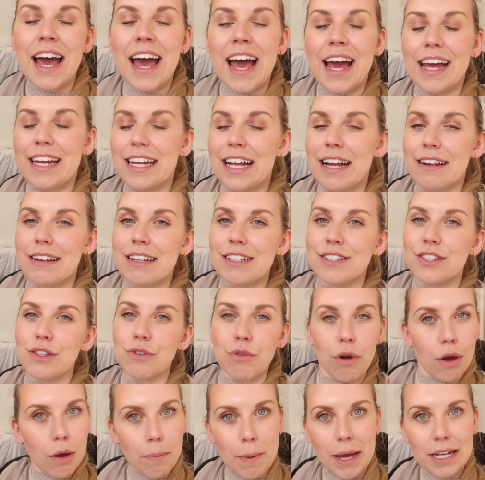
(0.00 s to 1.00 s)
And now let's
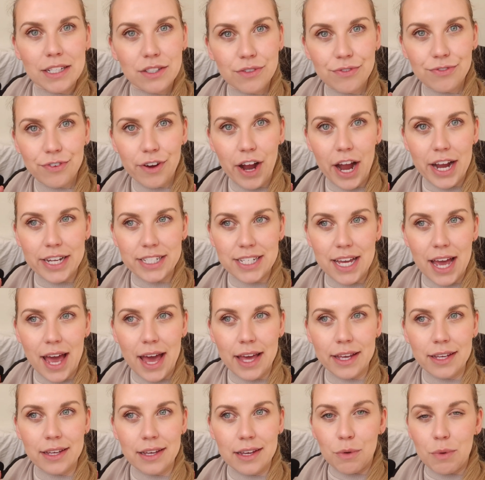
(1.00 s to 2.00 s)
throw it back to
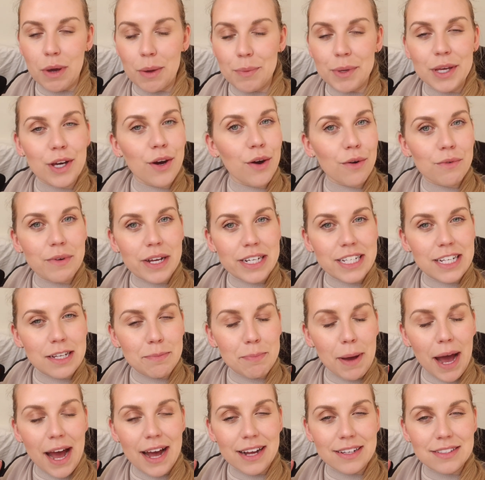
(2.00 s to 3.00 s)
Friday where we got ready,
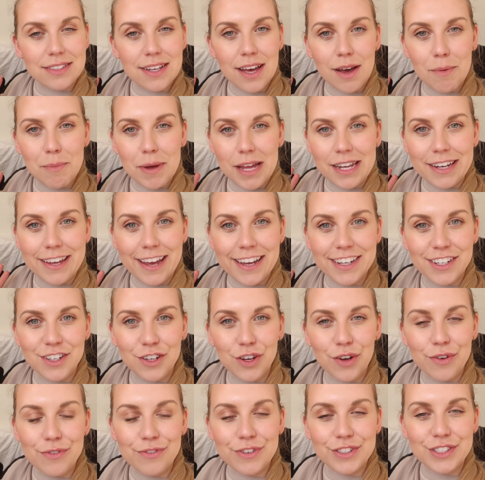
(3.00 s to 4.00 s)
packed up and headed
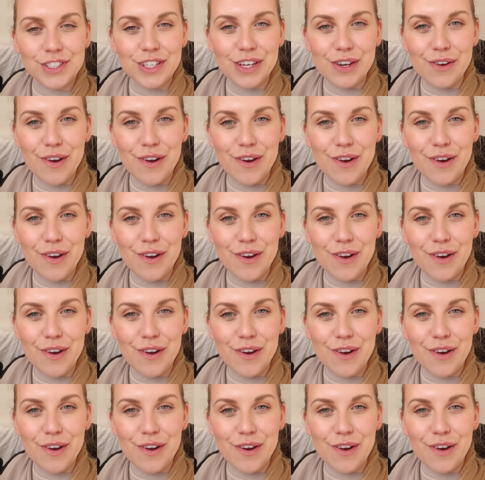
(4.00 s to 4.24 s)
off to